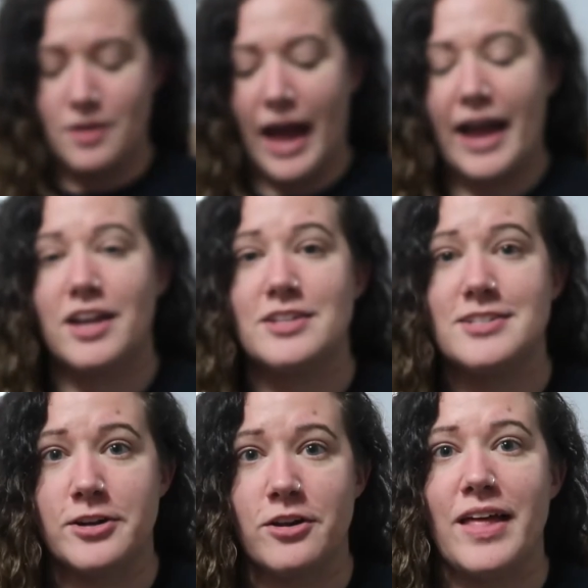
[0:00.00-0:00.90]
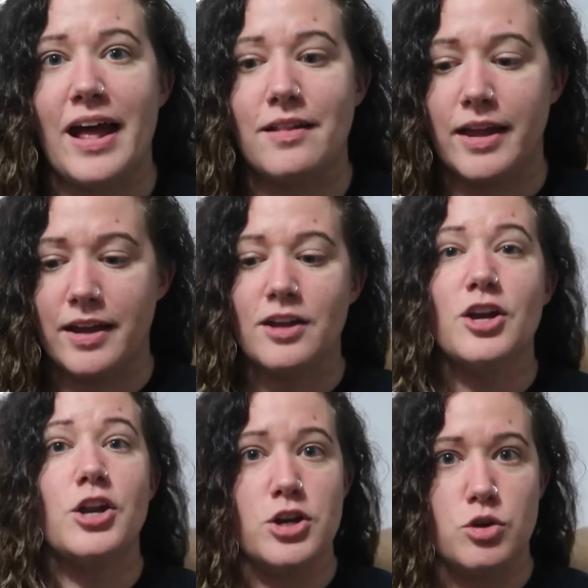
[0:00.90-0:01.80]
I consider that like
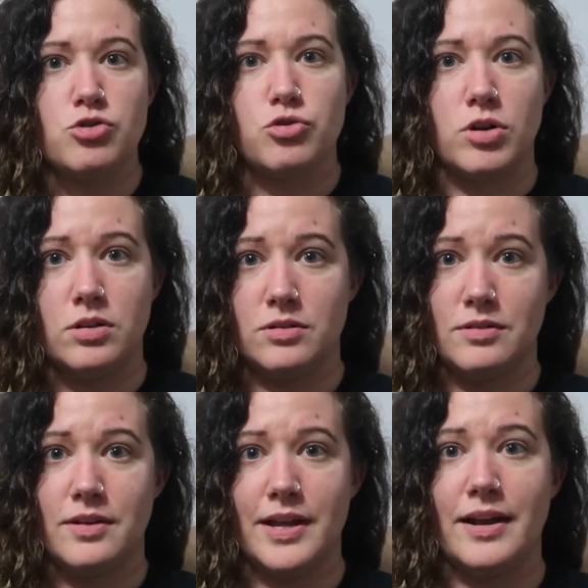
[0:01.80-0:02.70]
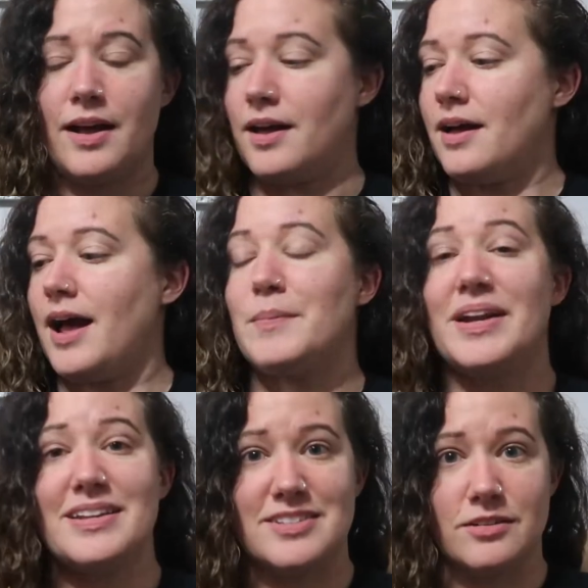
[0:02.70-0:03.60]
neutral. And I'm
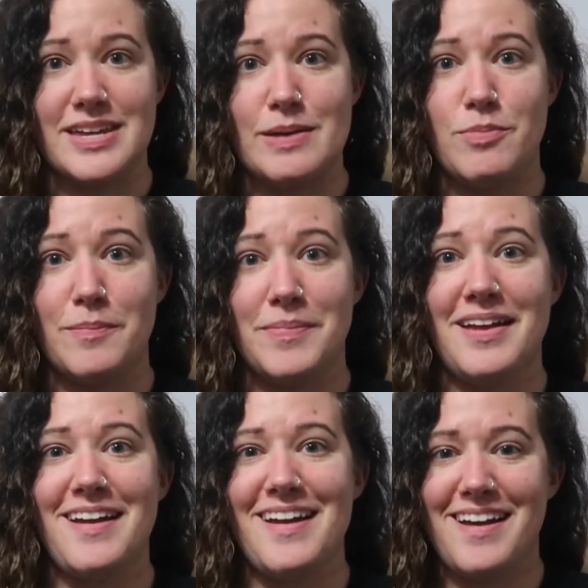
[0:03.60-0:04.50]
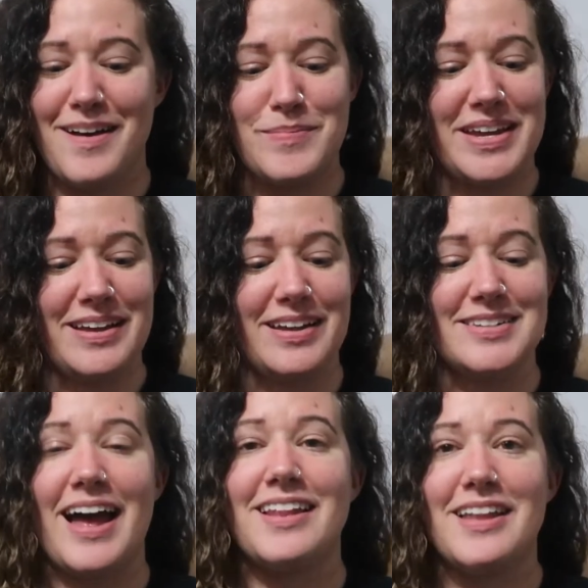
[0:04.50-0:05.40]
gonna still keep them because
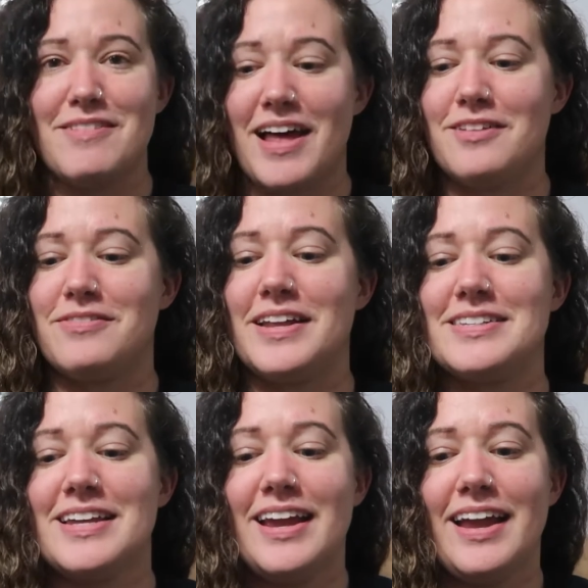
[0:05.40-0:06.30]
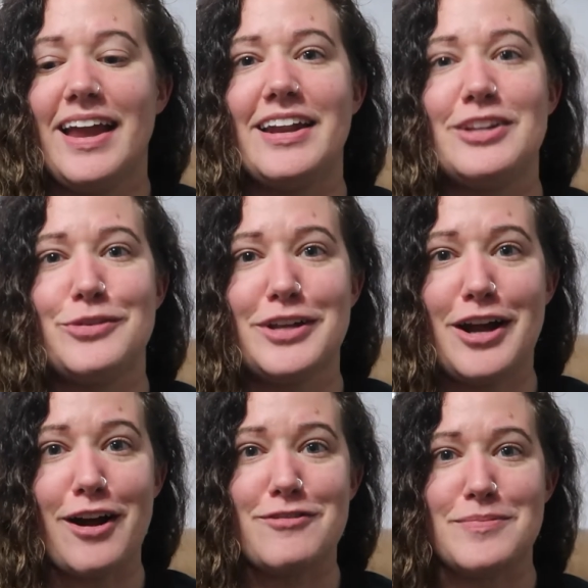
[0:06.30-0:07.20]
I love elephants, and it's really
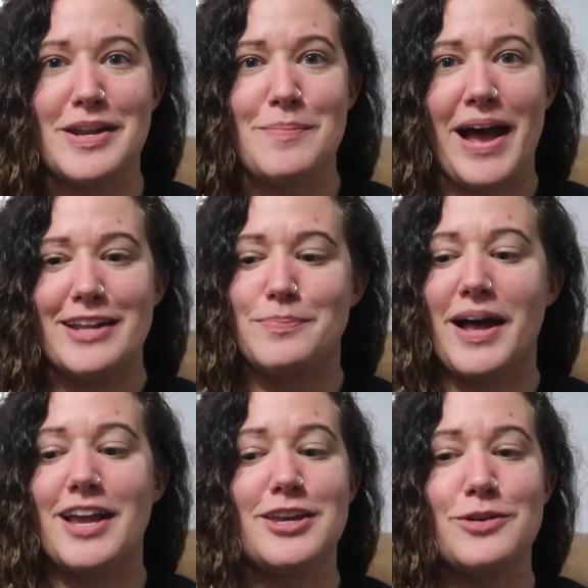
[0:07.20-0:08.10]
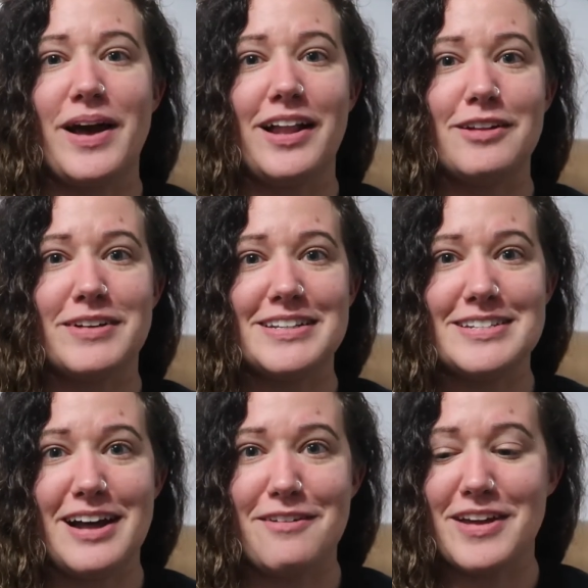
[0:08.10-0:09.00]
hard for me to pass by cute elephant
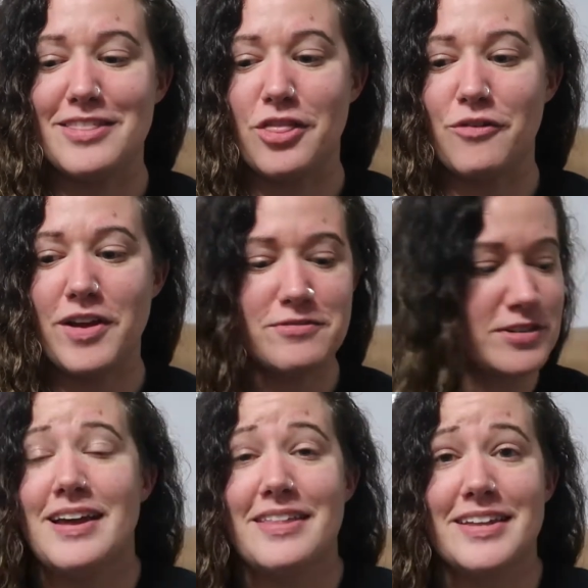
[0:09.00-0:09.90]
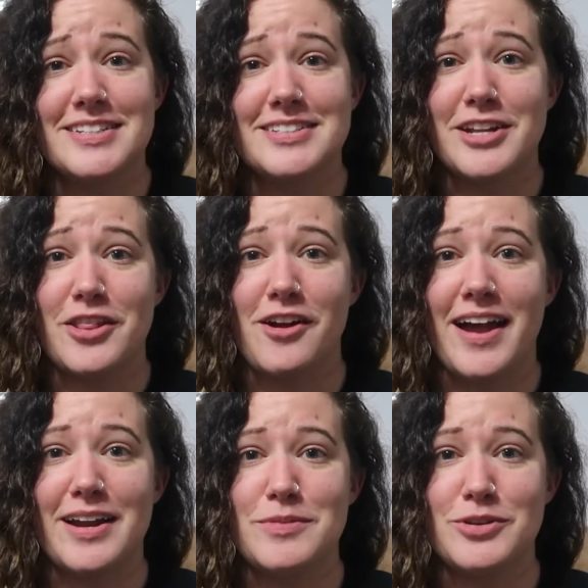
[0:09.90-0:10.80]
stuff in the thrift. This is another
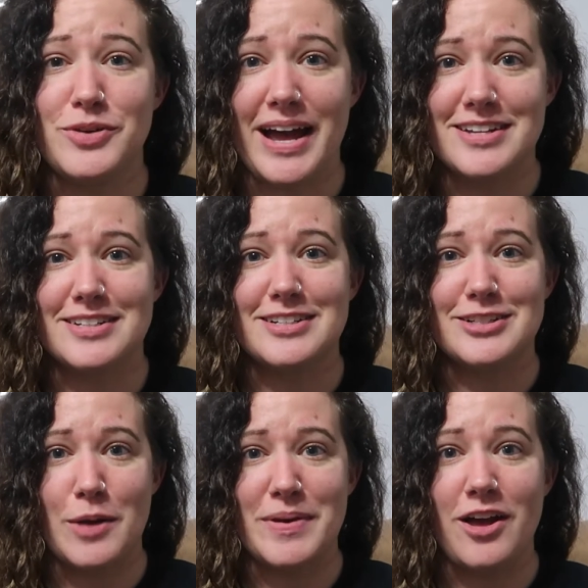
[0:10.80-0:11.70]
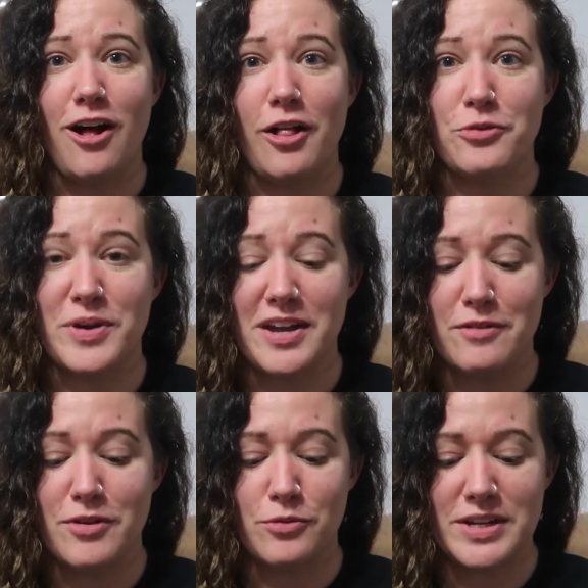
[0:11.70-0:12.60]
item you guys saw me haul 3
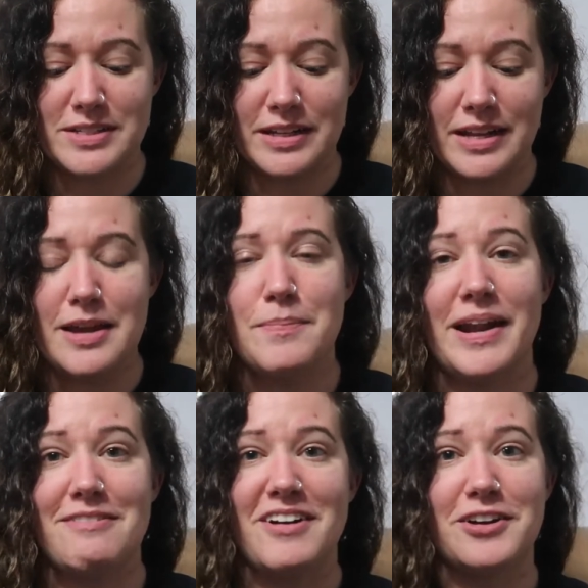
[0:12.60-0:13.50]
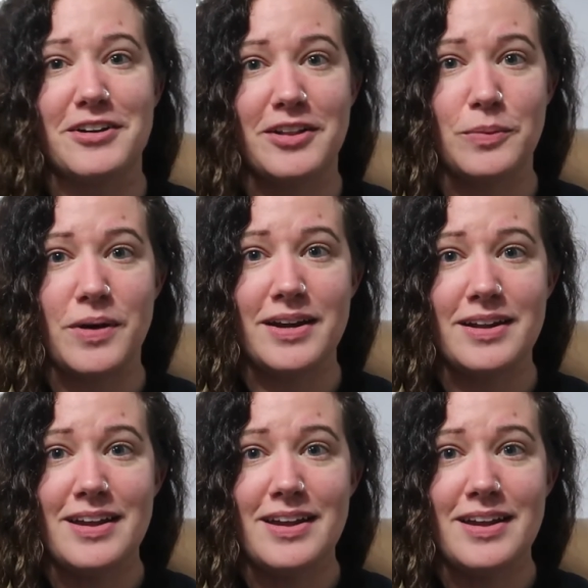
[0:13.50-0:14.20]
of recently, but I found another one.